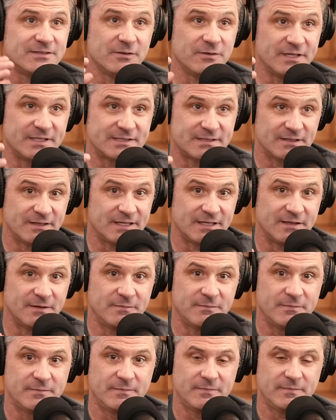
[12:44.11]
So the
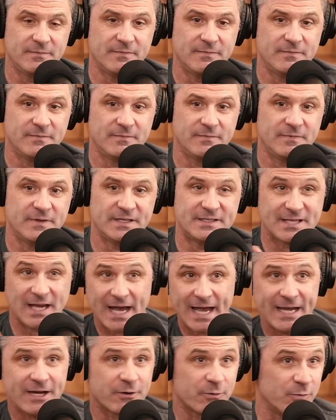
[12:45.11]
the the
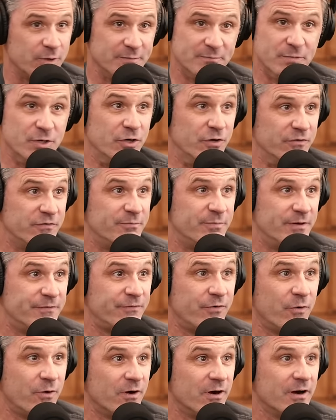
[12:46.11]
tire would move
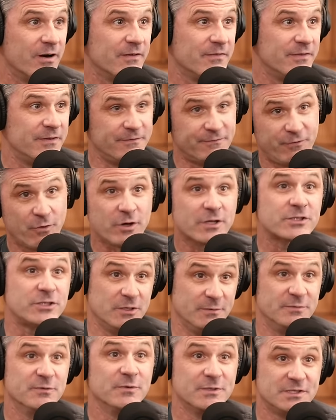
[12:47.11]
before the fork
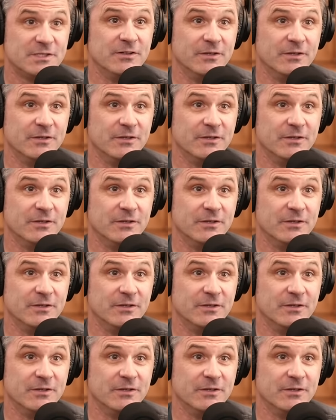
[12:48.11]
tubes would.